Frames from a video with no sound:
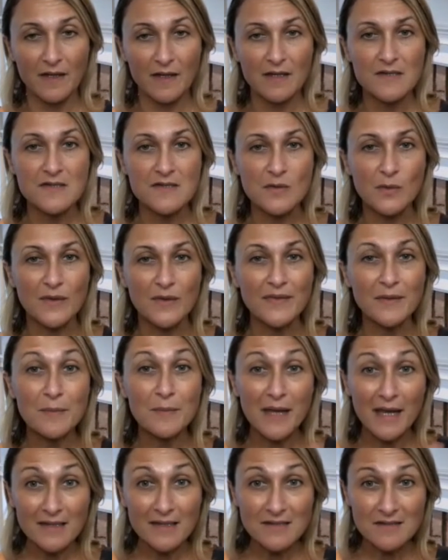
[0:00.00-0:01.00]
So what the
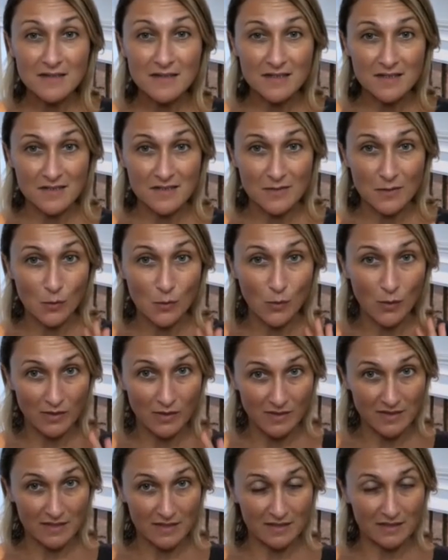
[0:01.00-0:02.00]
masters
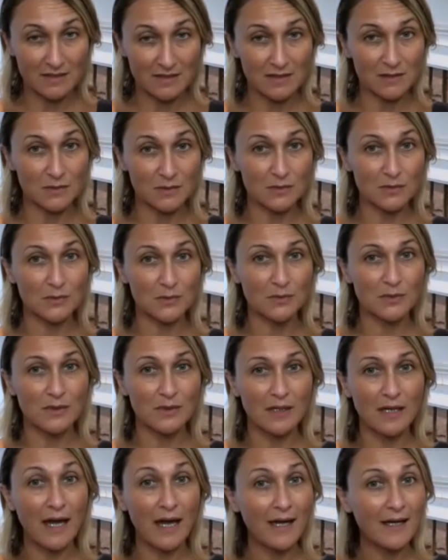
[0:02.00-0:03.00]
wanted to
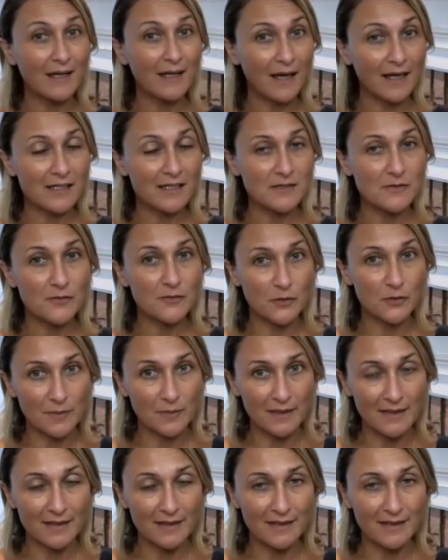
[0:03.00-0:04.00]
highlight for
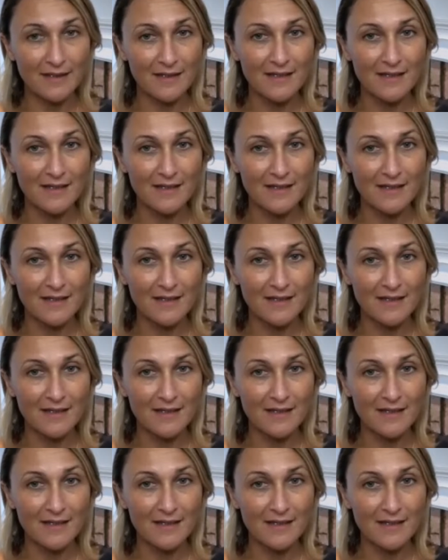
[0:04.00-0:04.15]
me